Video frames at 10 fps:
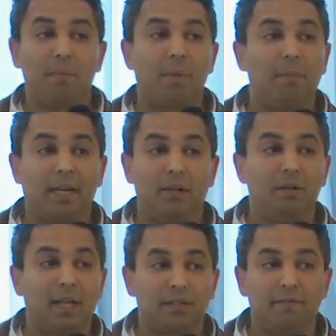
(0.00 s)
went public in
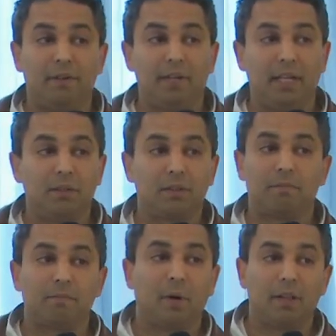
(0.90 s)
2015. It was
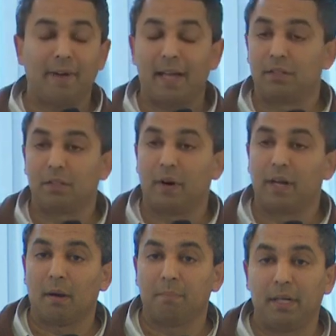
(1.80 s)
one of the fastest
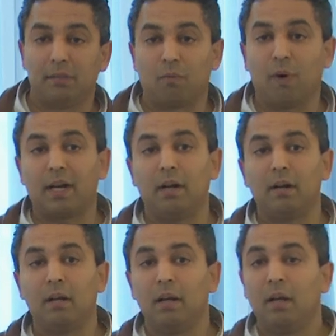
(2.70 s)
growing companies on
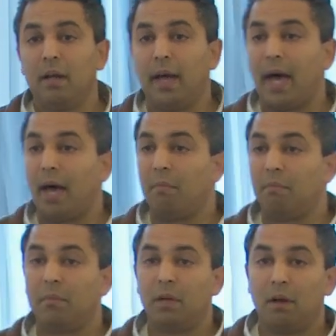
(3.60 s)
record.
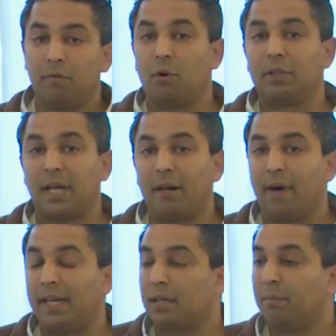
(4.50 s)
Of course, I
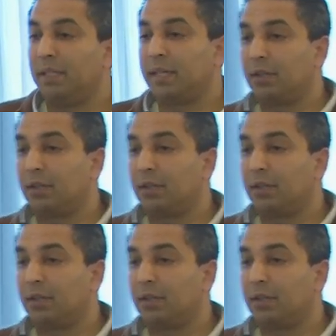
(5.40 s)
advise companies